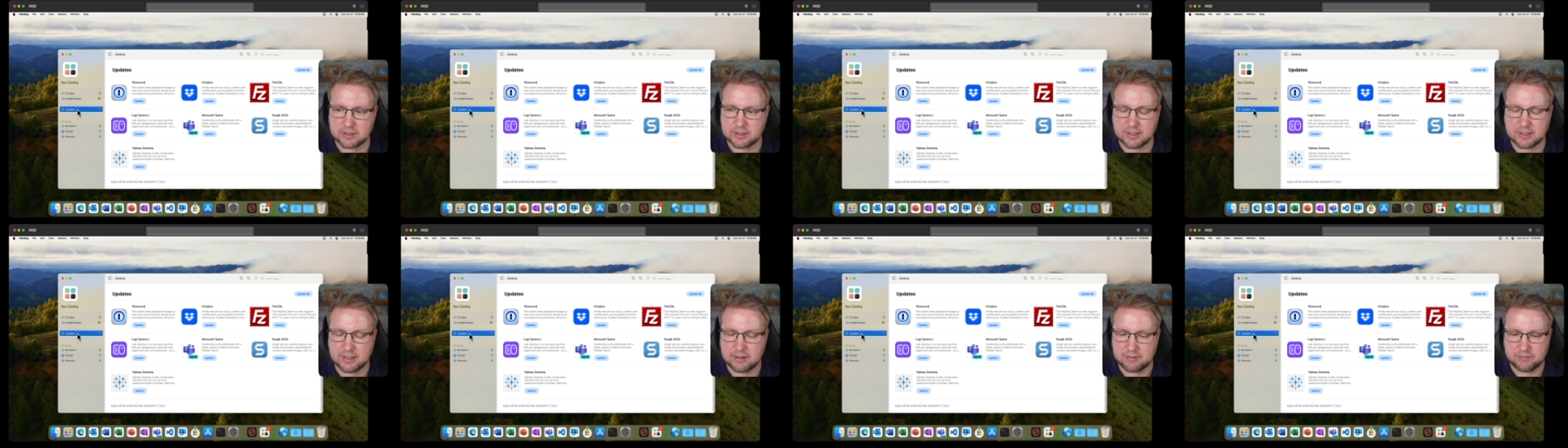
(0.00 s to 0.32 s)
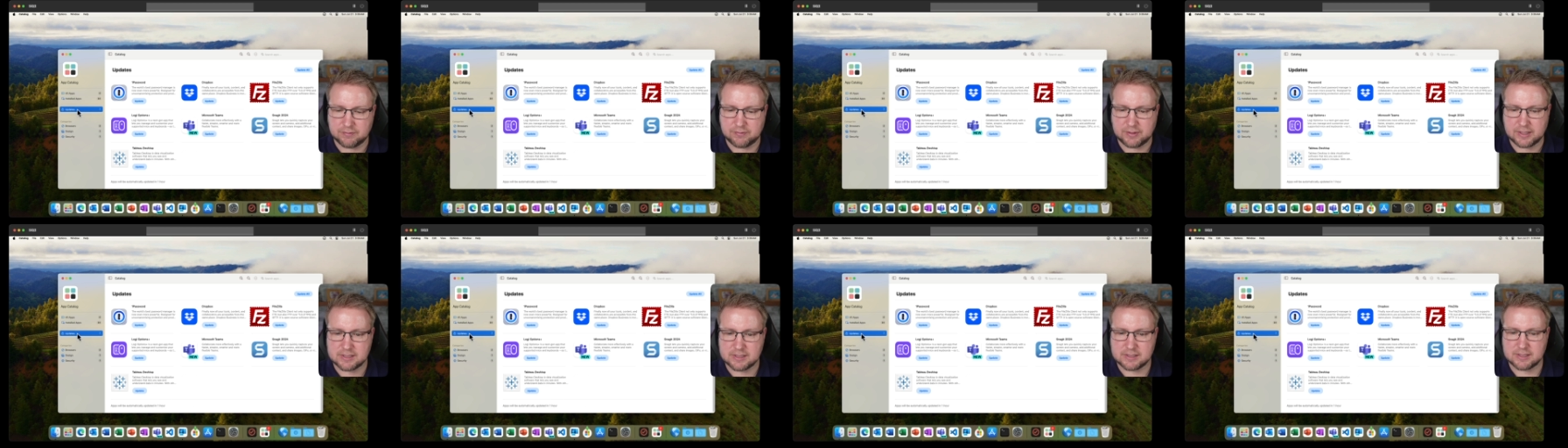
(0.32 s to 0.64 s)

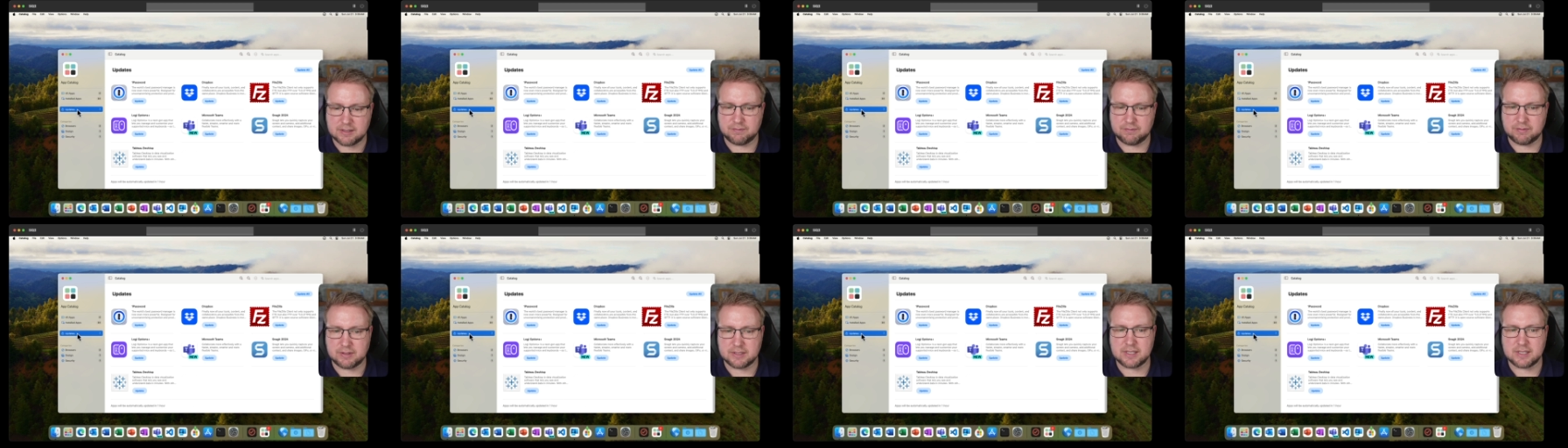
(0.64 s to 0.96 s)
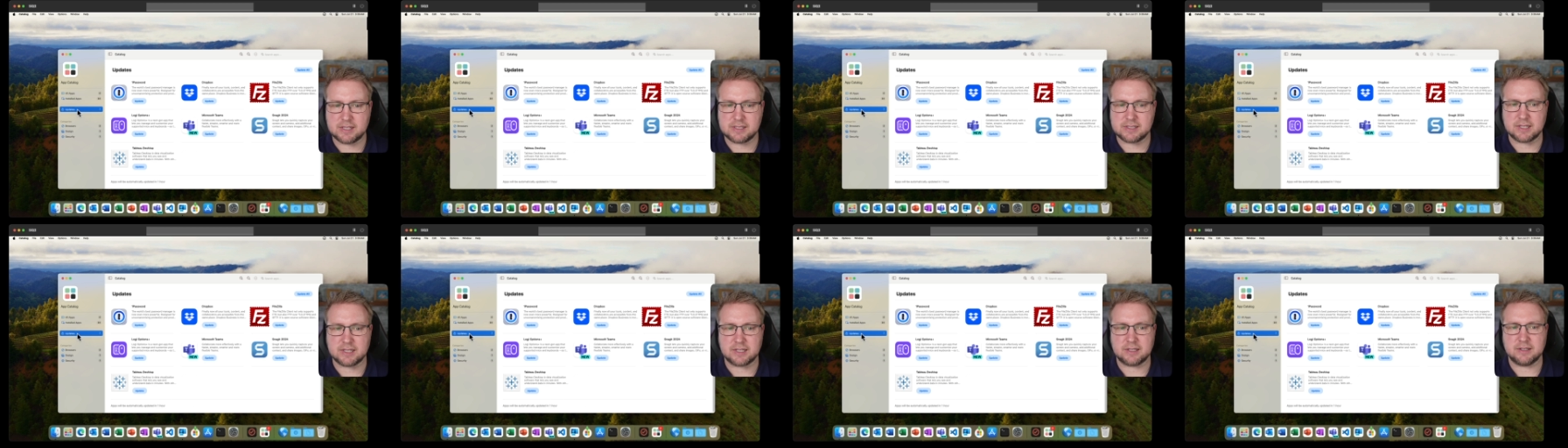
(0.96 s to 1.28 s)
a
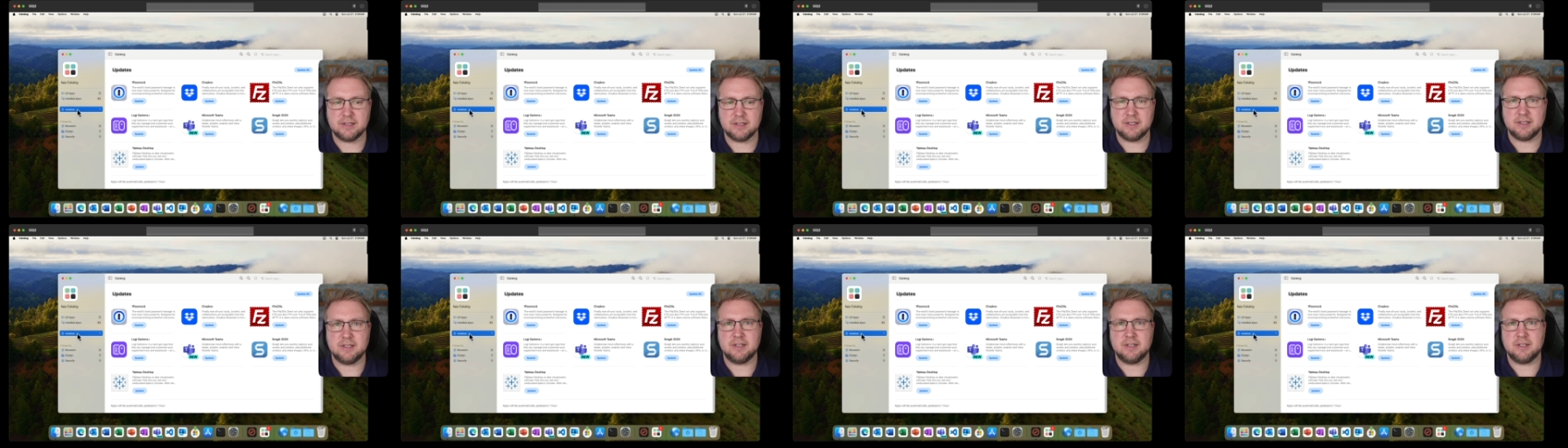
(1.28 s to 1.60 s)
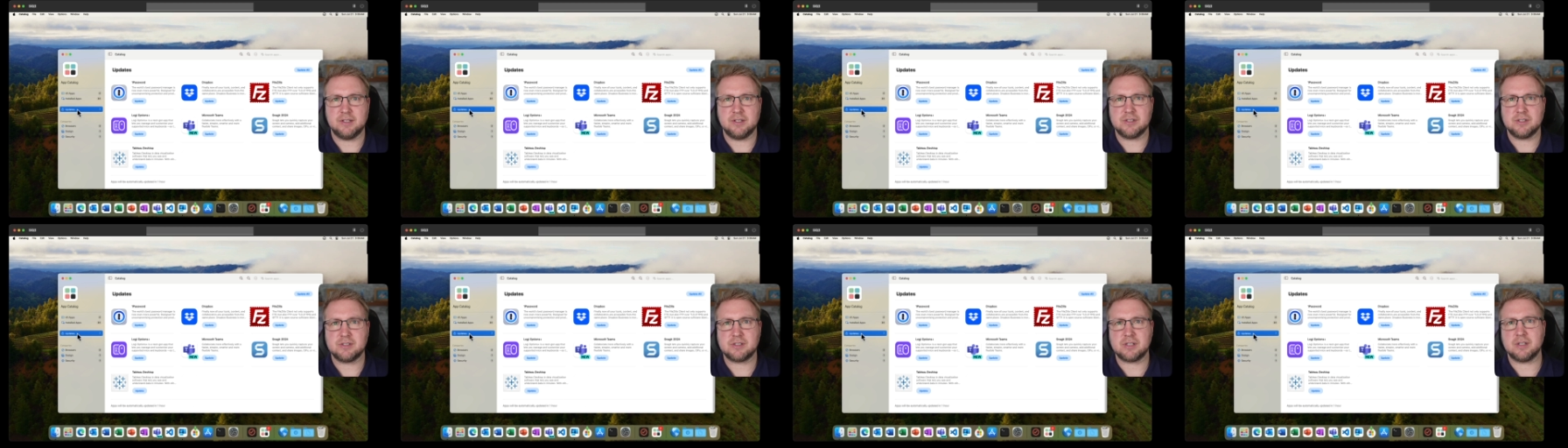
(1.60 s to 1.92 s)
fantastic
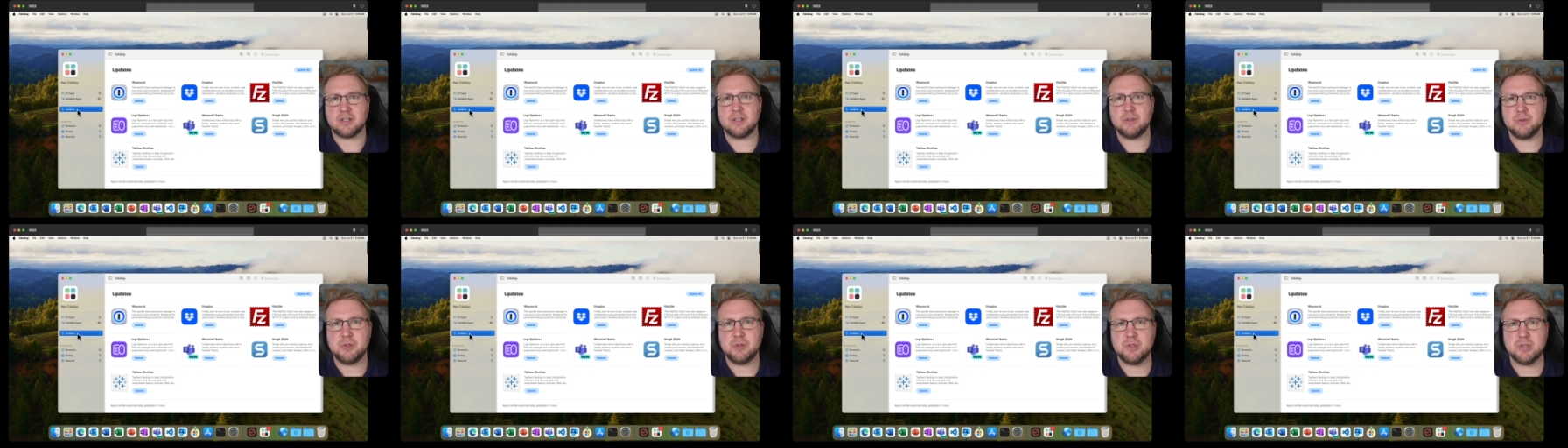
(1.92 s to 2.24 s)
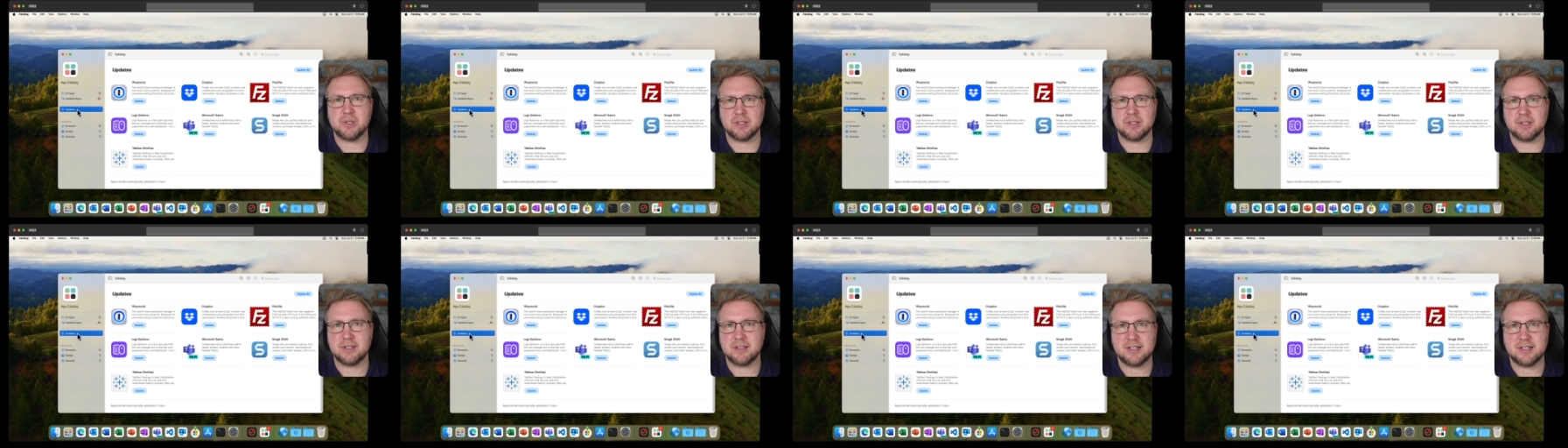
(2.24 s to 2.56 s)
solution
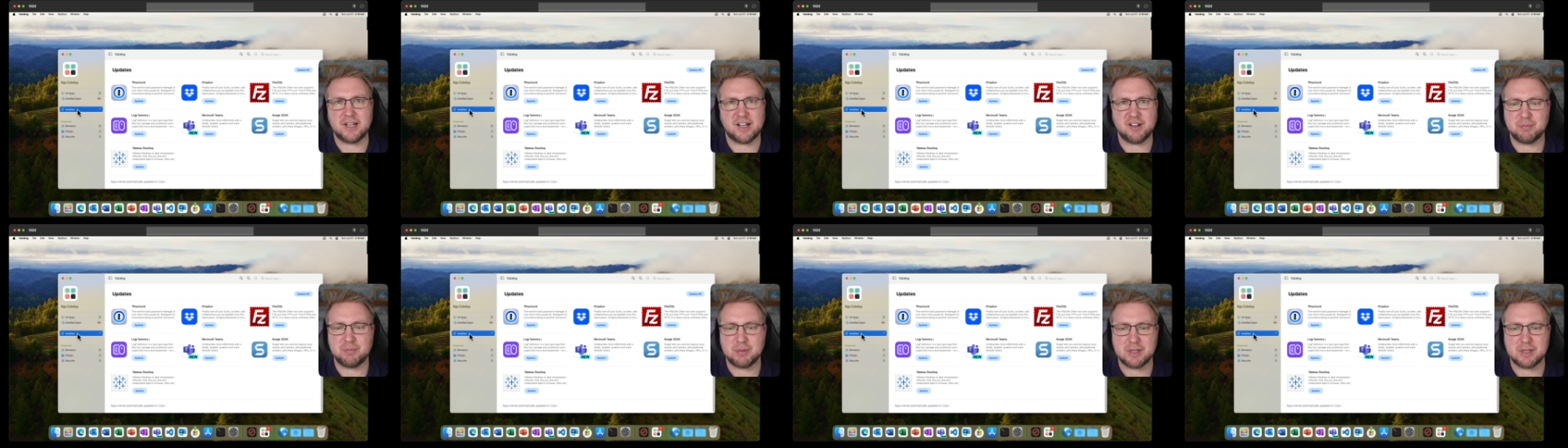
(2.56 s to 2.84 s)
that I've been